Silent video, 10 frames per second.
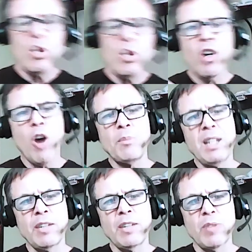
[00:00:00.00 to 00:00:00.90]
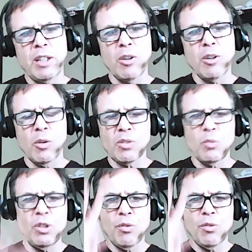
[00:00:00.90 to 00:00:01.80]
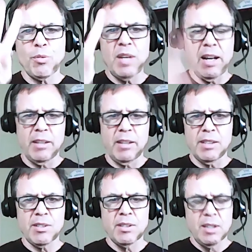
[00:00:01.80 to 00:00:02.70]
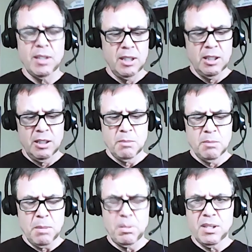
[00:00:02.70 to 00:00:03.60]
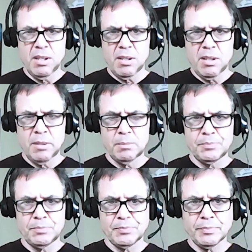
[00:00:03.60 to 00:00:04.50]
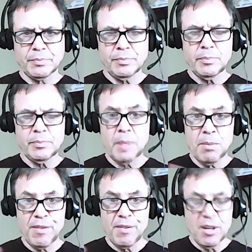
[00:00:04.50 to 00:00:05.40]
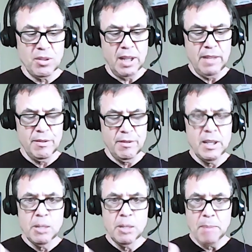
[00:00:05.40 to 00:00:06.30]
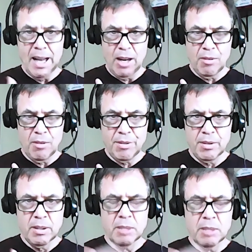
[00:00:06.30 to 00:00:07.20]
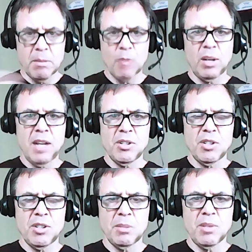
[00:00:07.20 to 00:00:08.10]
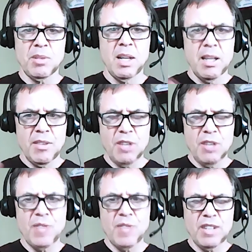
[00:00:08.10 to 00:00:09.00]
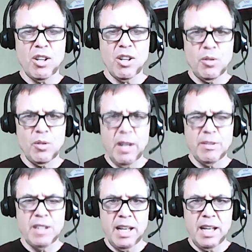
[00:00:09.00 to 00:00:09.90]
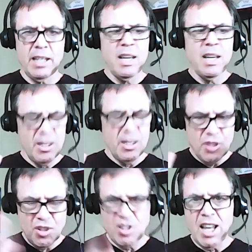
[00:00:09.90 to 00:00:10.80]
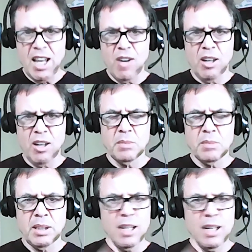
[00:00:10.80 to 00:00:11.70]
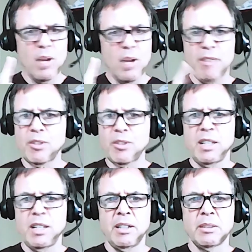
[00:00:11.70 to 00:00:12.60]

call them nitty gritty goals, and we do three areas my business, professional life, my health, my relationships. These are things I'll do every day and just stay on them and you'll have a great year.